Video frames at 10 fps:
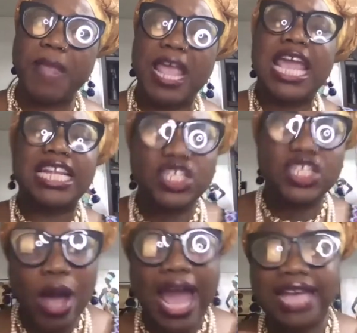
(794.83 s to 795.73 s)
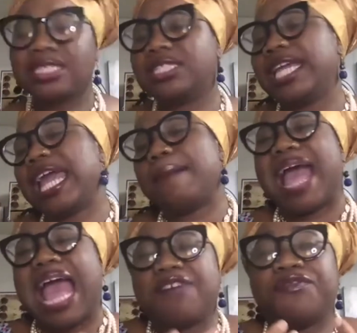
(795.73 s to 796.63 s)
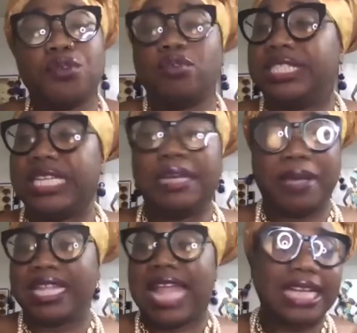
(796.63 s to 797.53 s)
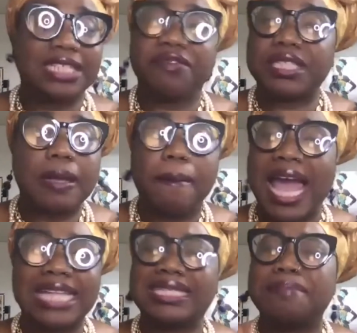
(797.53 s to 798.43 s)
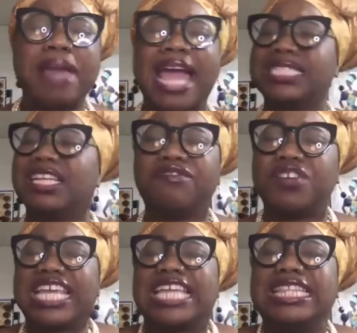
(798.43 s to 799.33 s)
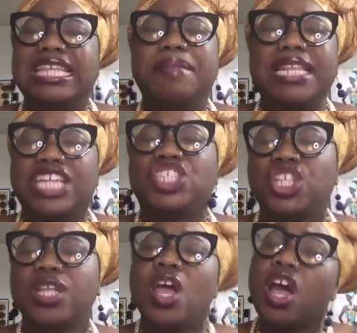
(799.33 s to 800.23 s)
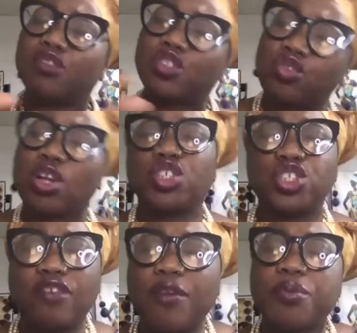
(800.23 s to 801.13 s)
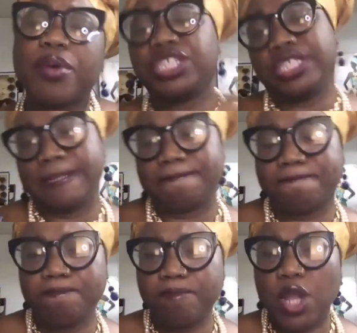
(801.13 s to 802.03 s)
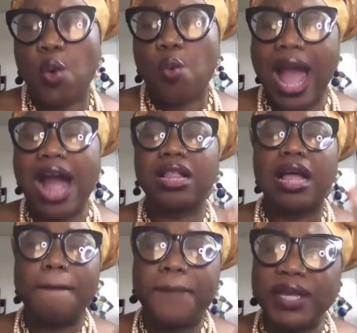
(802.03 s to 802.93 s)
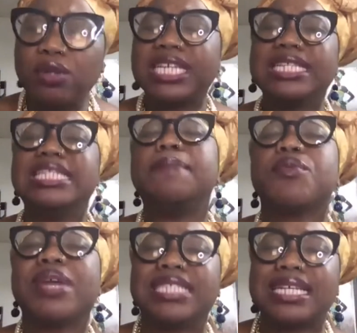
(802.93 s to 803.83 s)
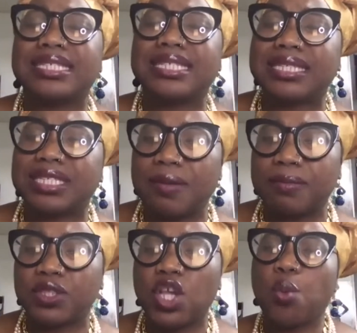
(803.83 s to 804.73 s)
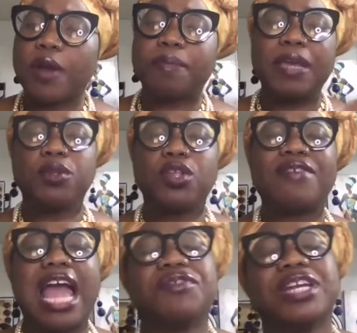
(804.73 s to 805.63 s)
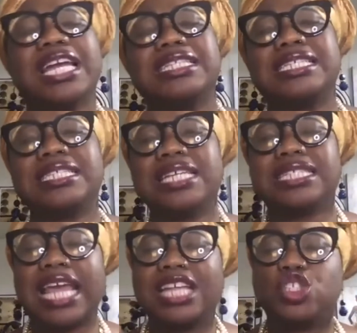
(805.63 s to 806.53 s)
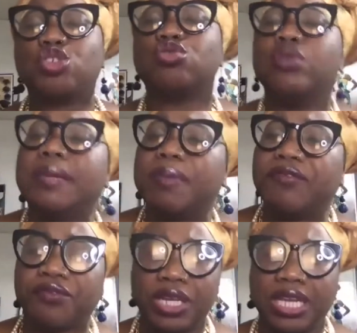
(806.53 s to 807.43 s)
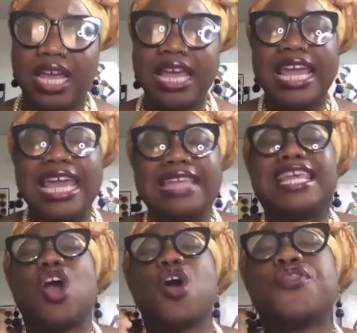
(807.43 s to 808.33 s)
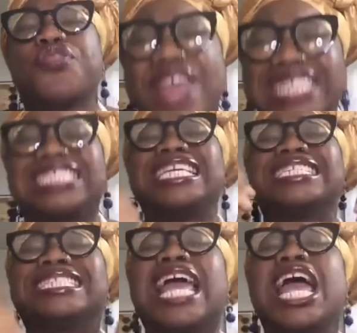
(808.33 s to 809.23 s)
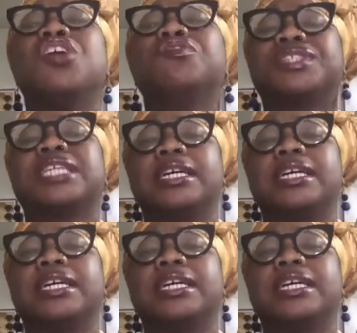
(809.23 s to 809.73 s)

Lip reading: It is why today I'm Afro deep in activism and demanding for the elimination of structures of oppression, while building liberated systems where people of African descent can truly be free in their authentic selves,